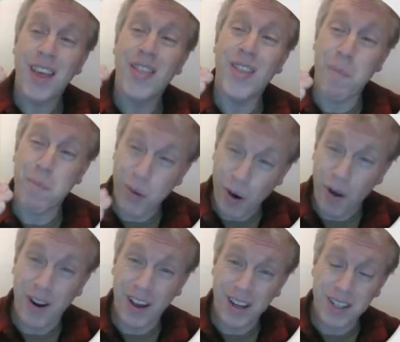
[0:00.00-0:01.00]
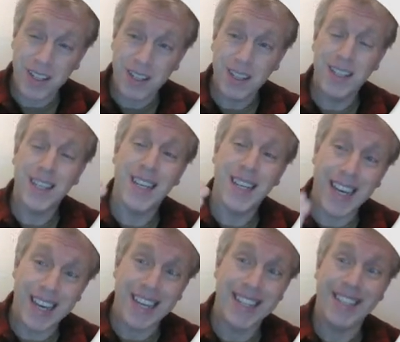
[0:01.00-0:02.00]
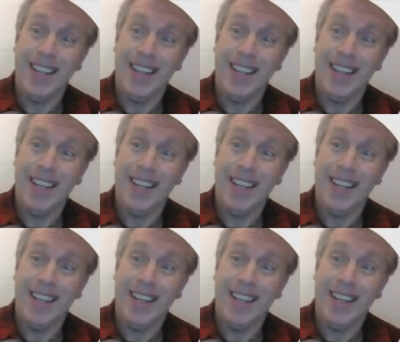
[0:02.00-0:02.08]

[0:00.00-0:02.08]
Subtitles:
the product is